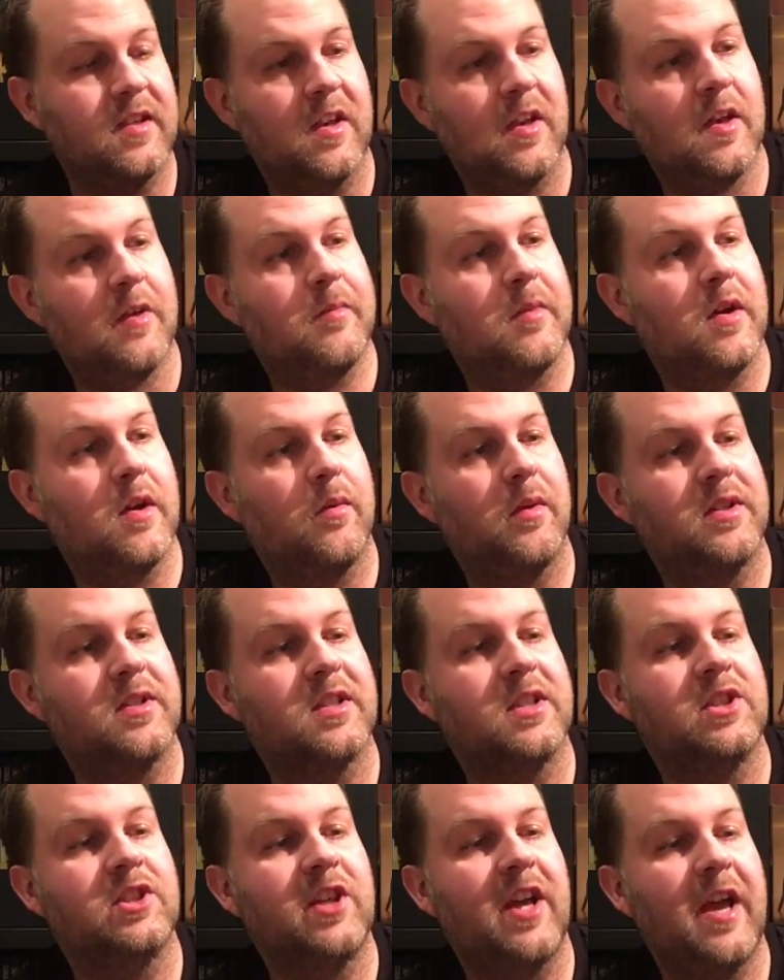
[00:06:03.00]
um, which is
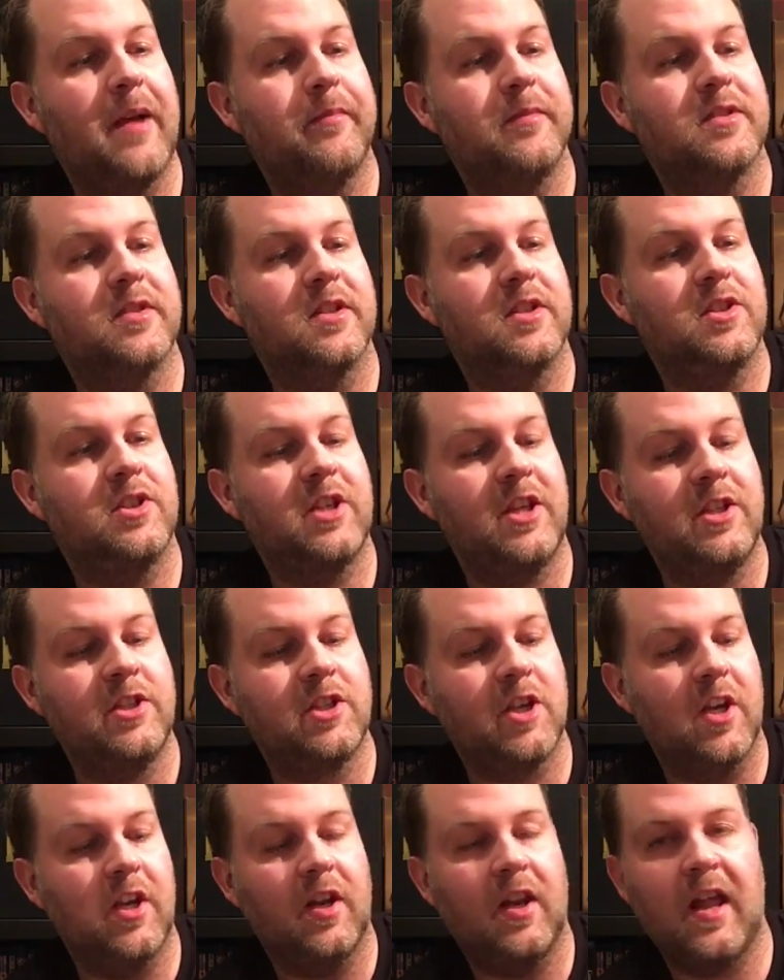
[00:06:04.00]
a Jameson
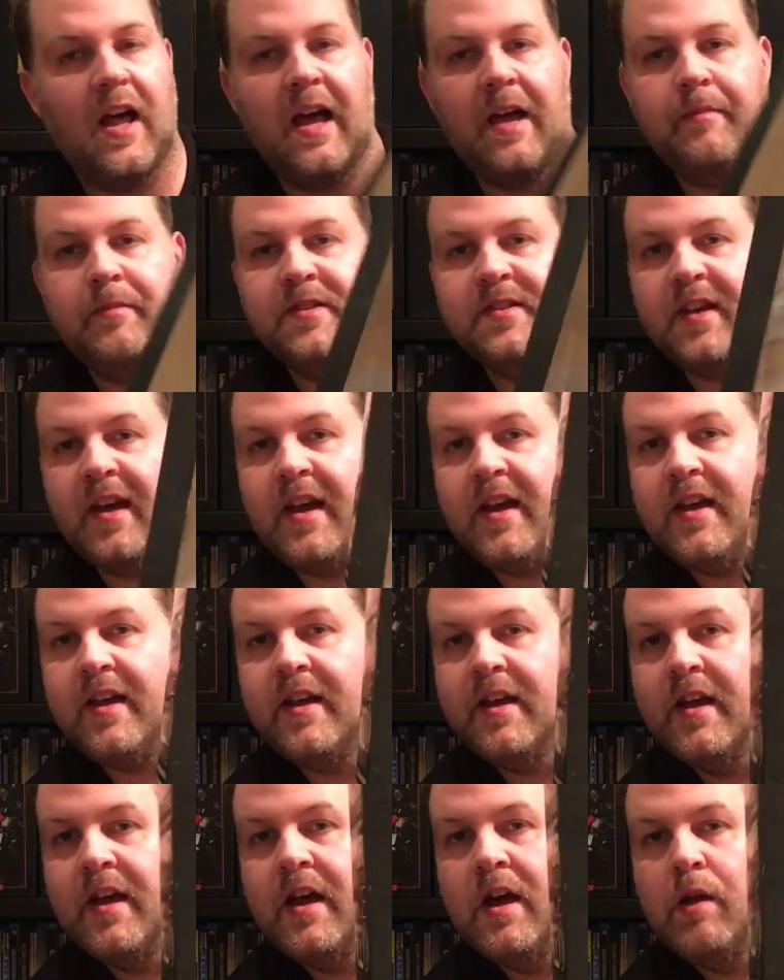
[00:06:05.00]
ginger and lime set
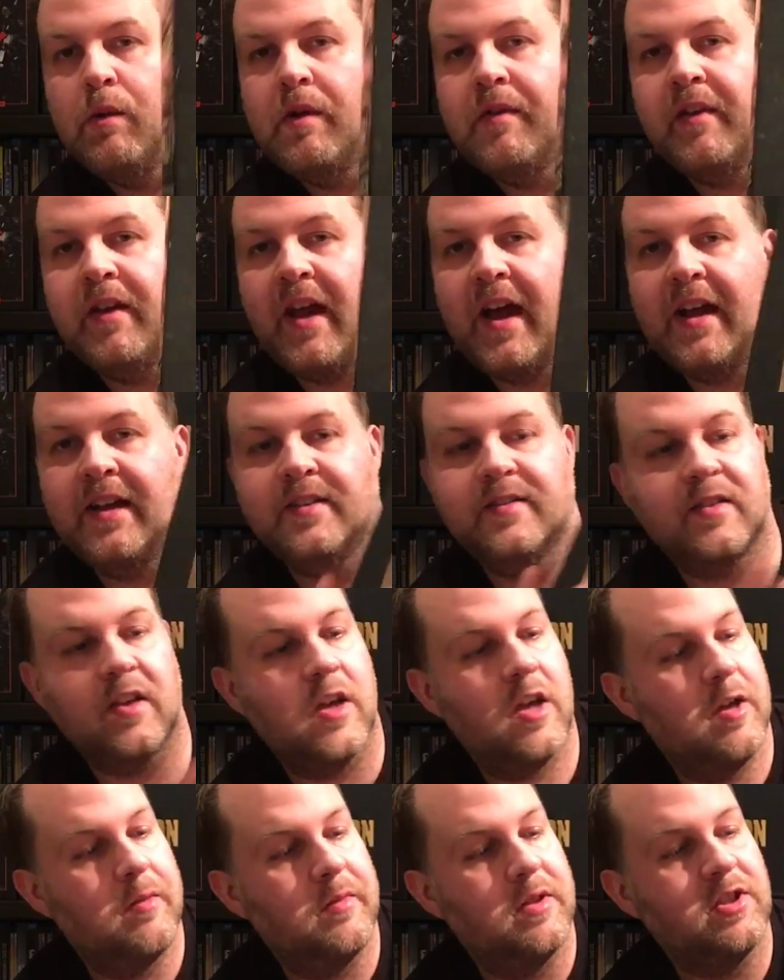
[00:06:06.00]
with a nice
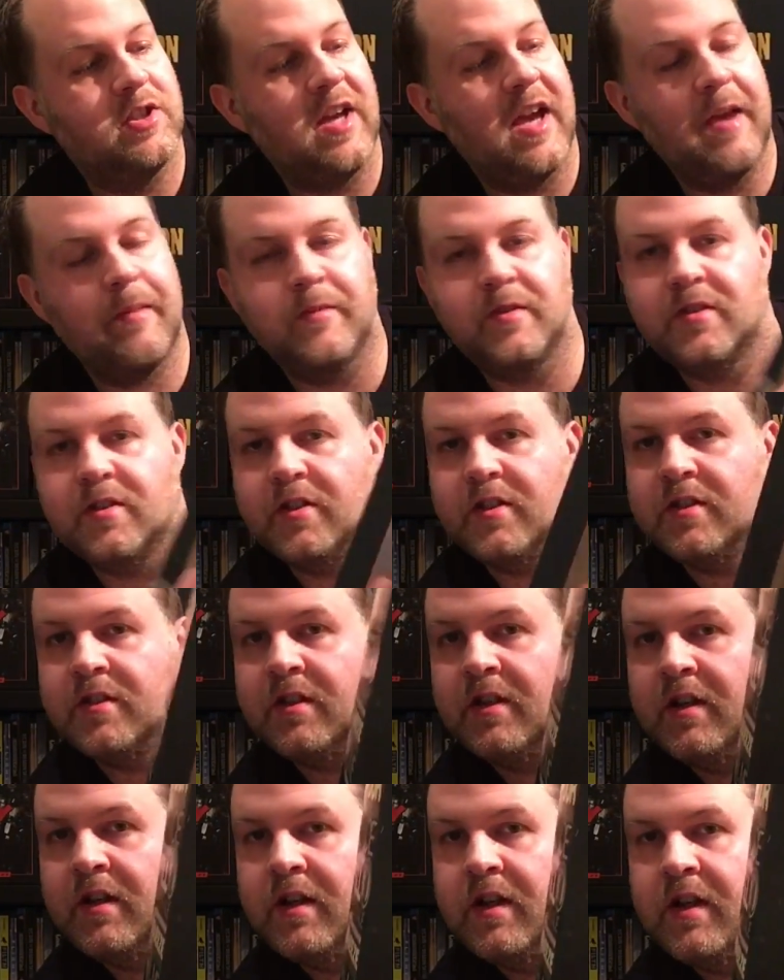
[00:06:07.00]
um,
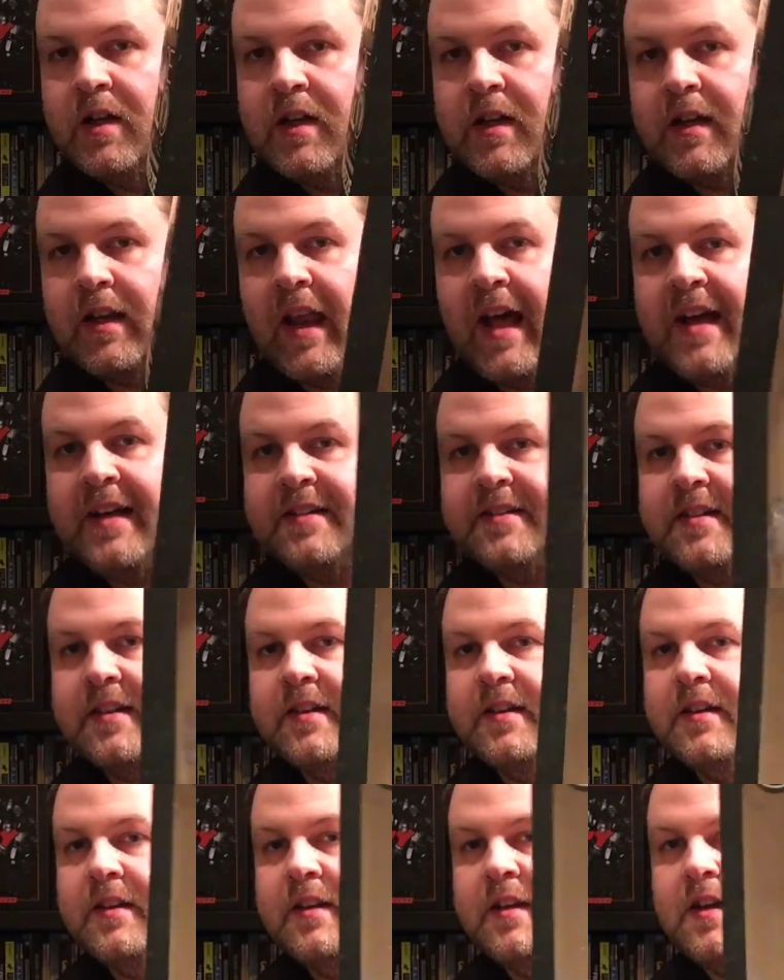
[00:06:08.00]
Jameson glass.
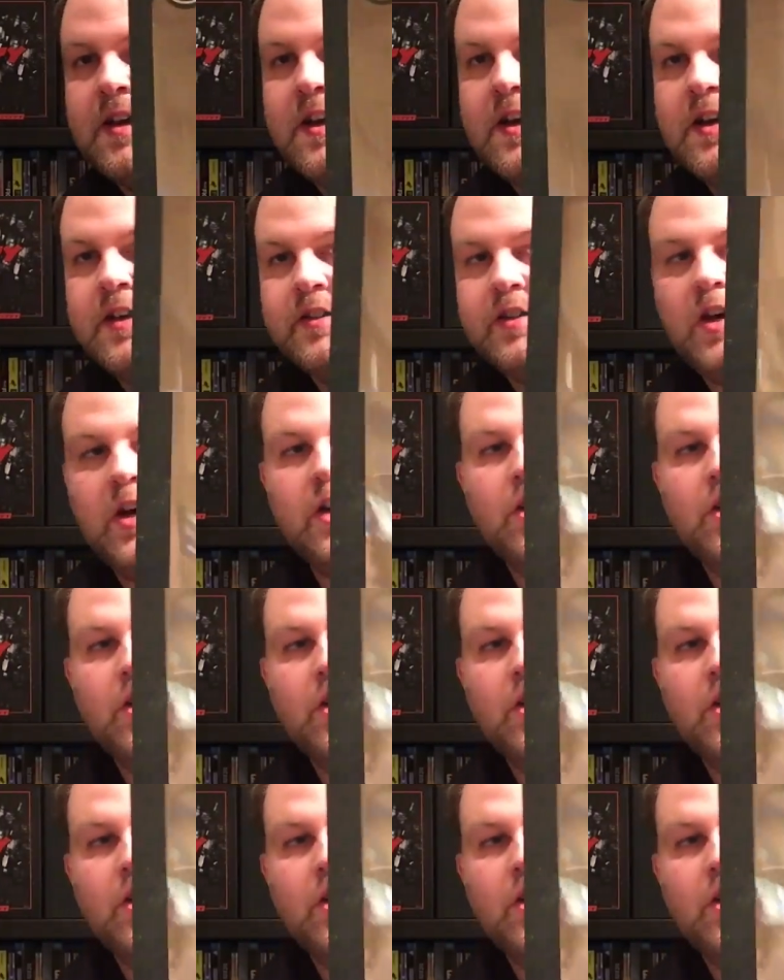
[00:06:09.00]
So